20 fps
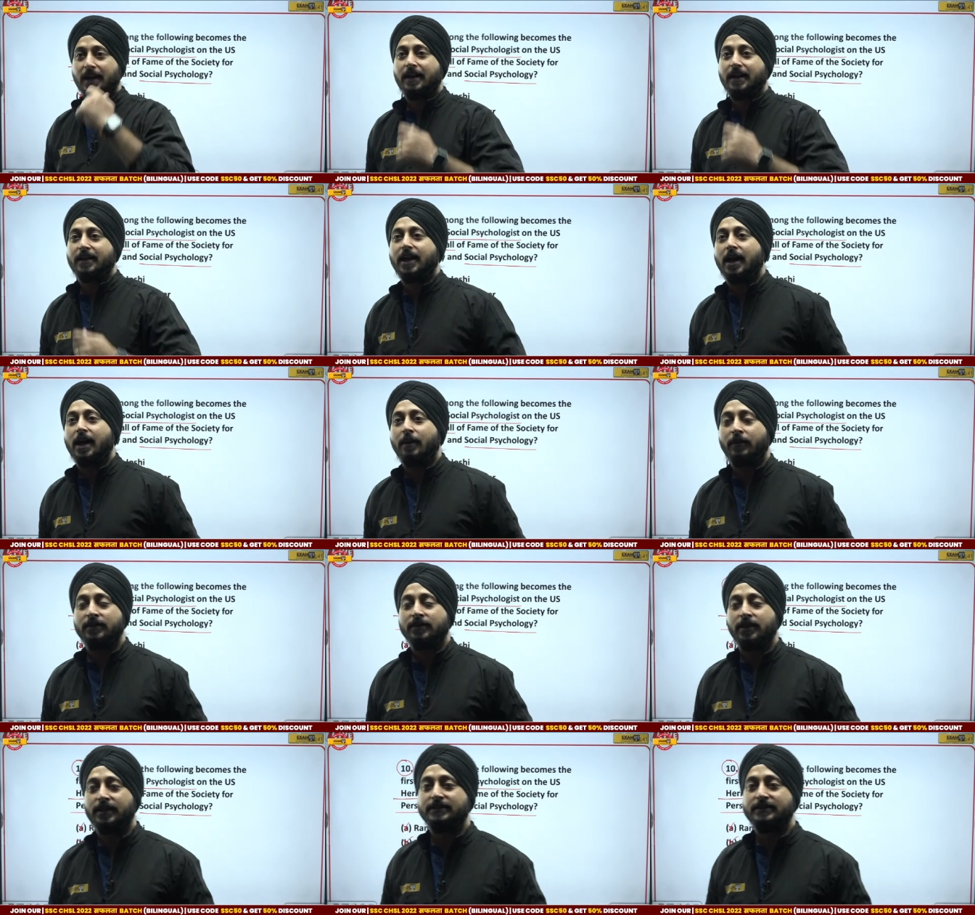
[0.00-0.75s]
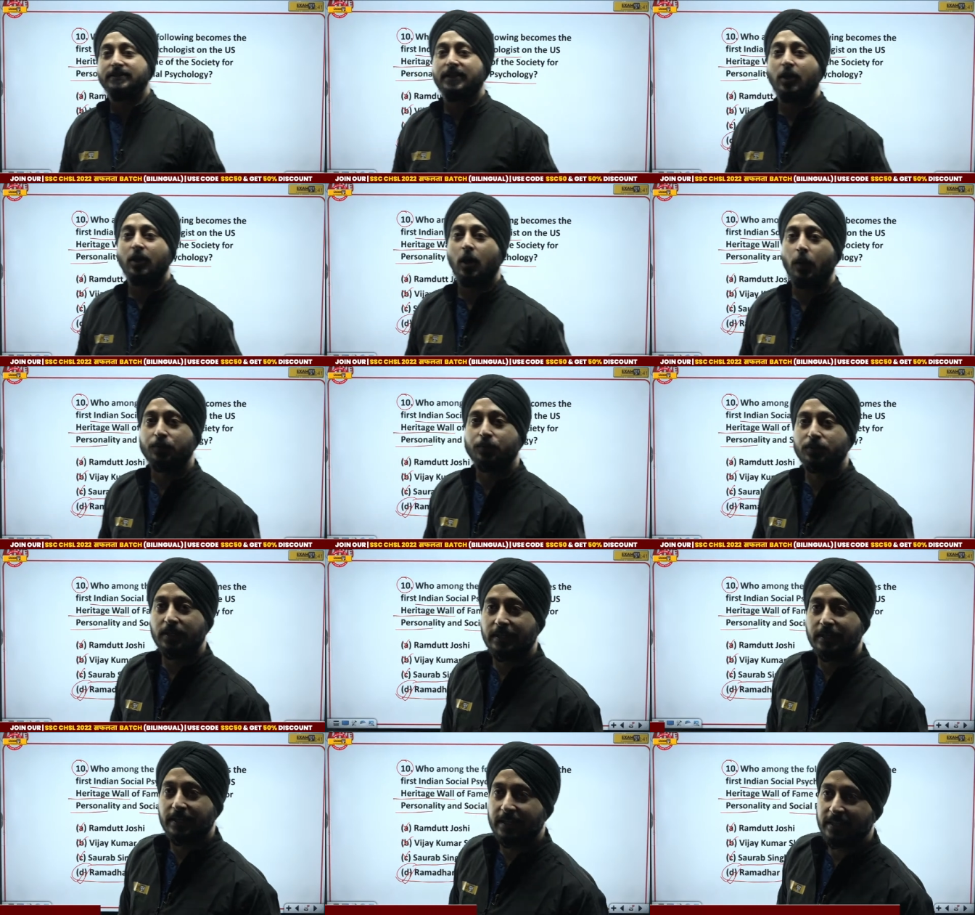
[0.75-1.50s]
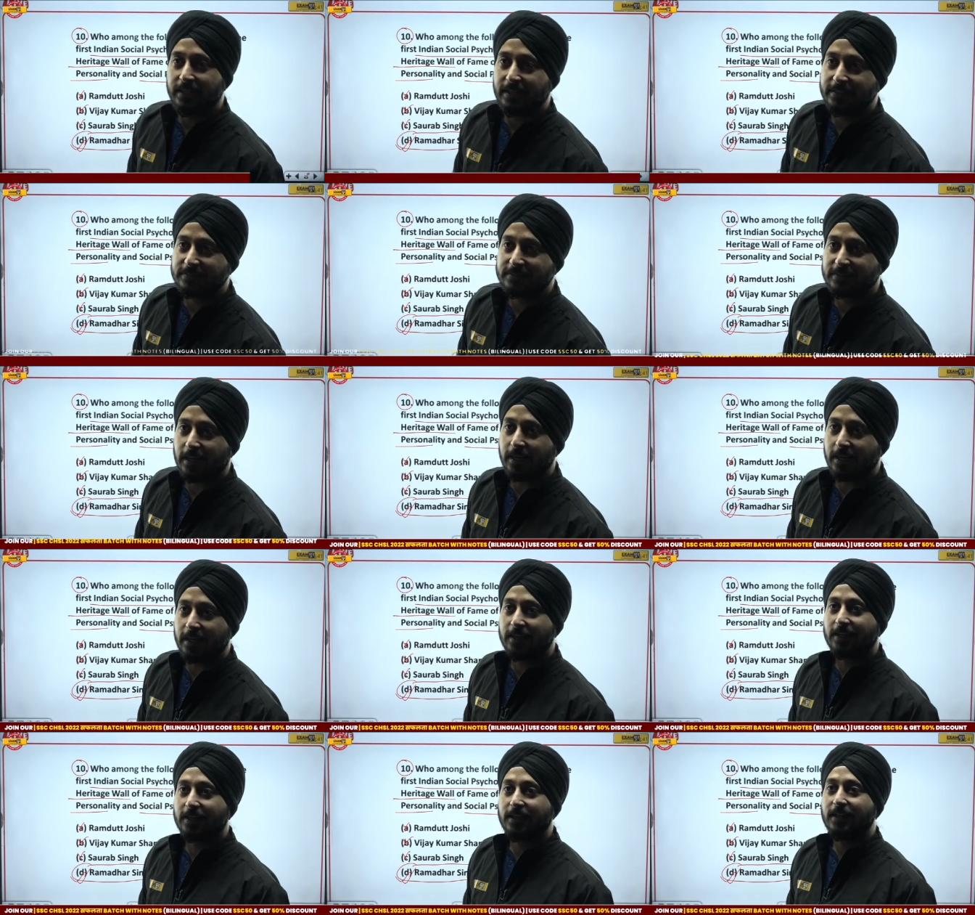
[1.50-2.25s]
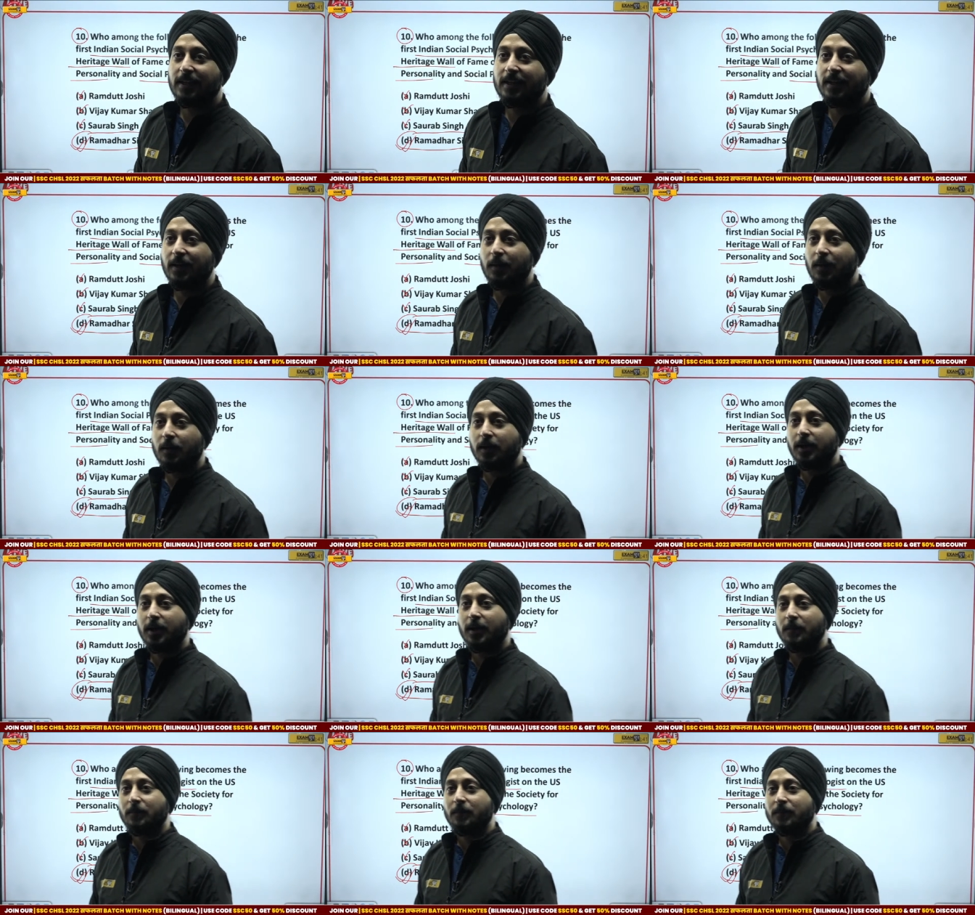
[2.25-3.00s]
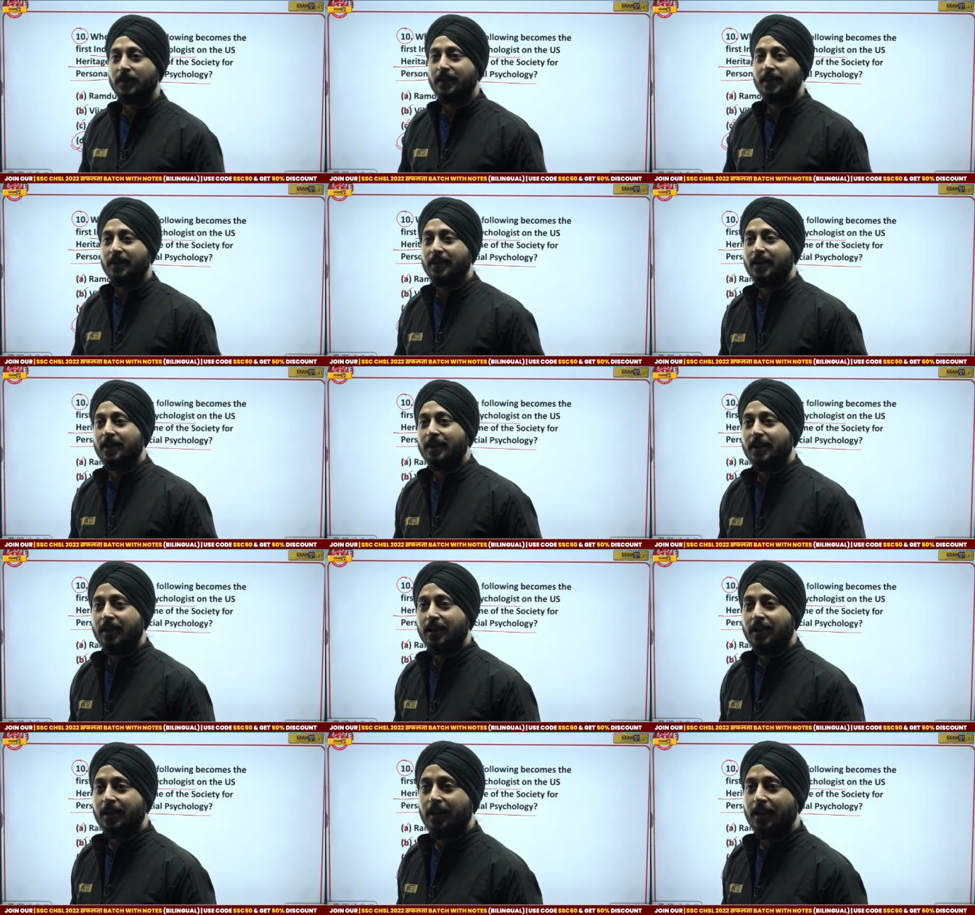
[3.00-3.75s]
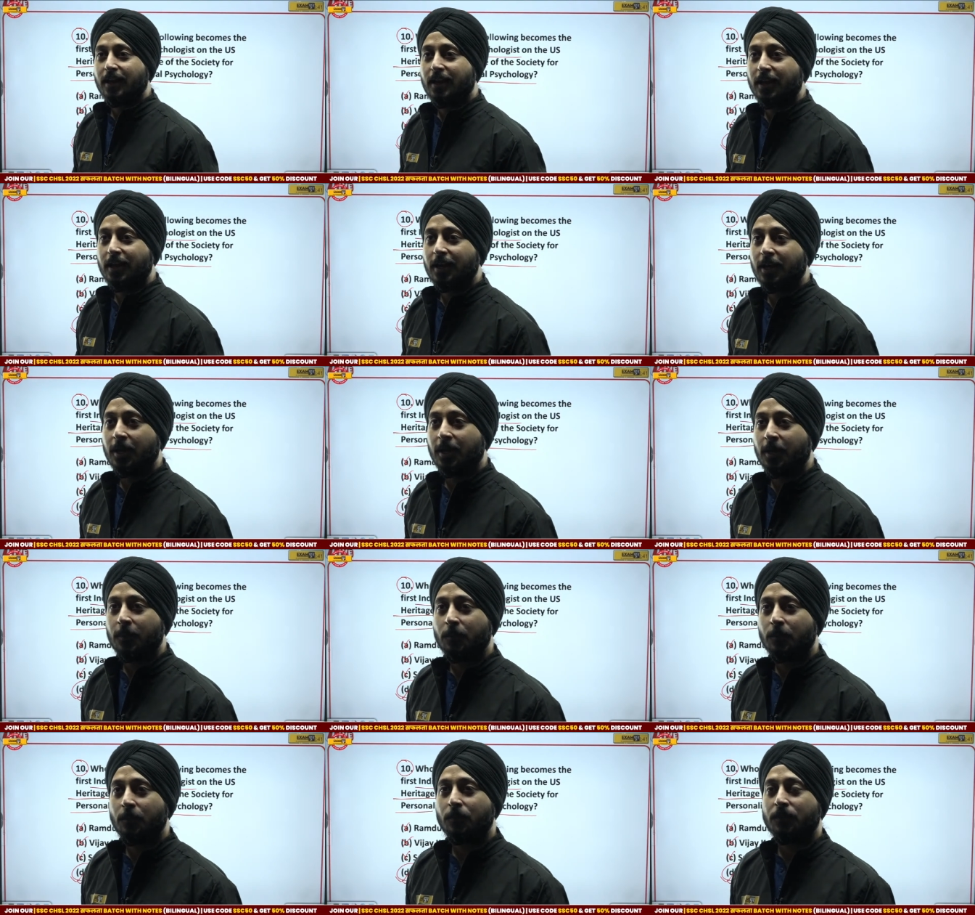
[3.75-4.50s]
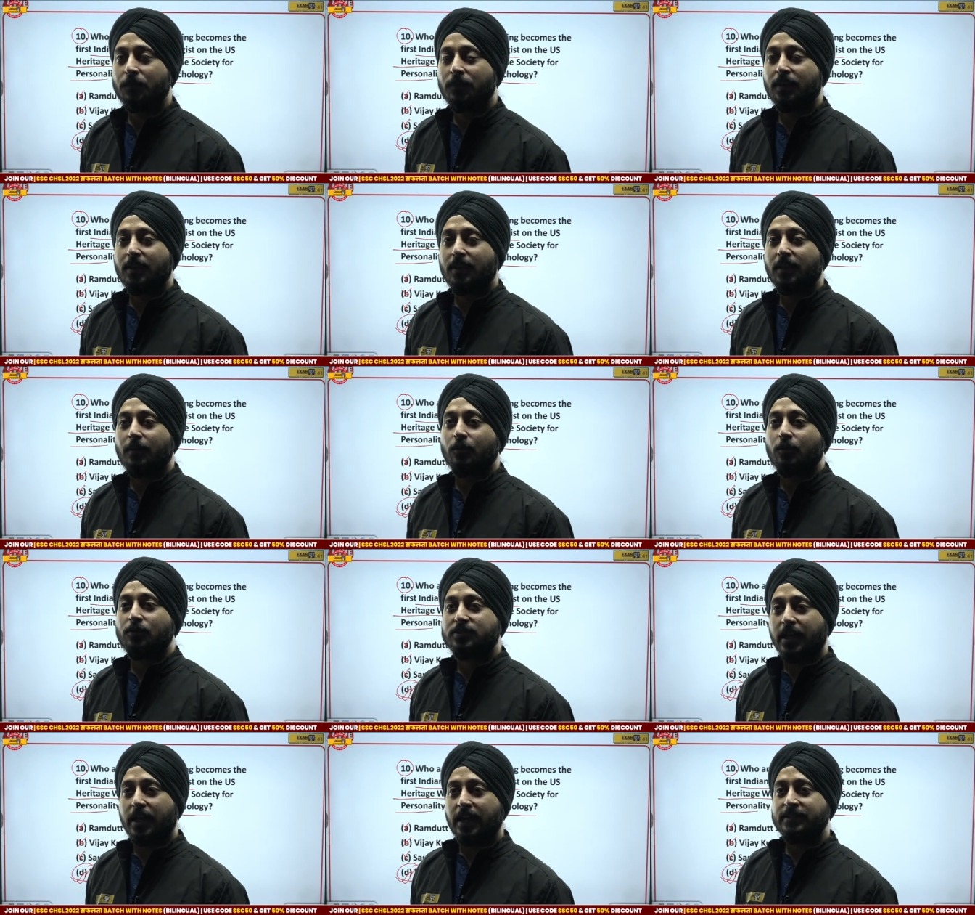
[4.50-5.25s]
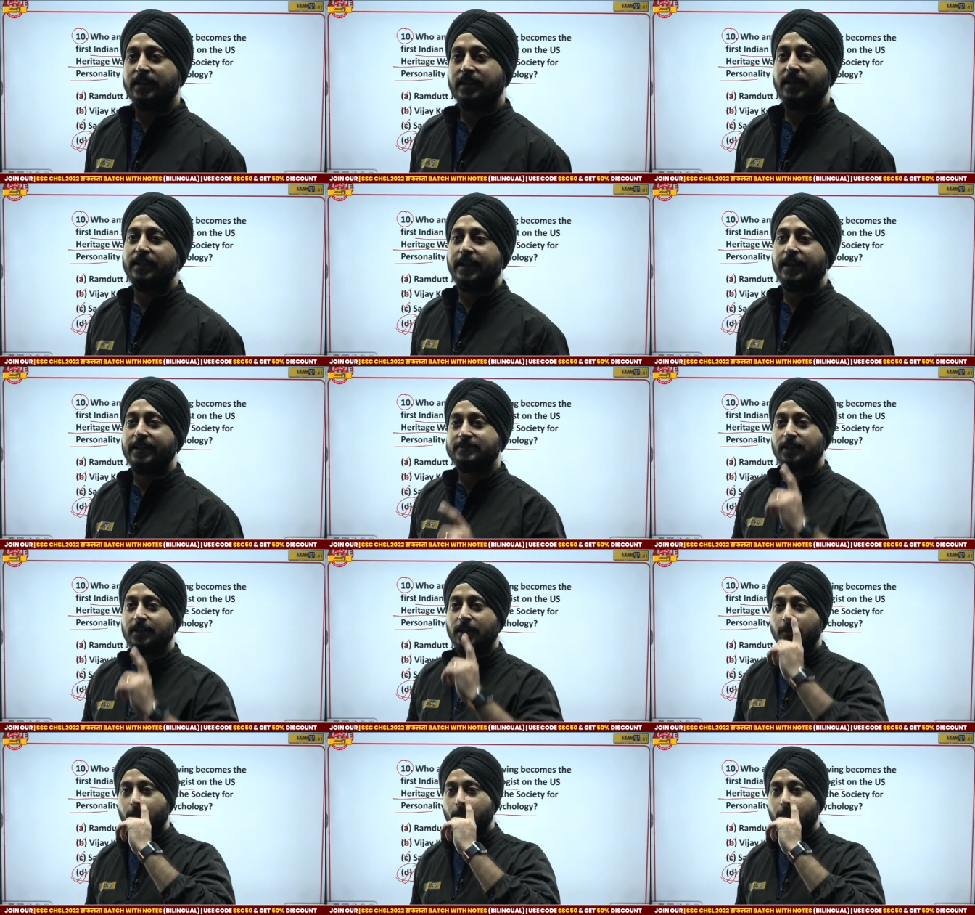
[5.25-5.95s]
Ramadhar Singh, option D is correct. Okay. Uh, Muskan saying, yes sir,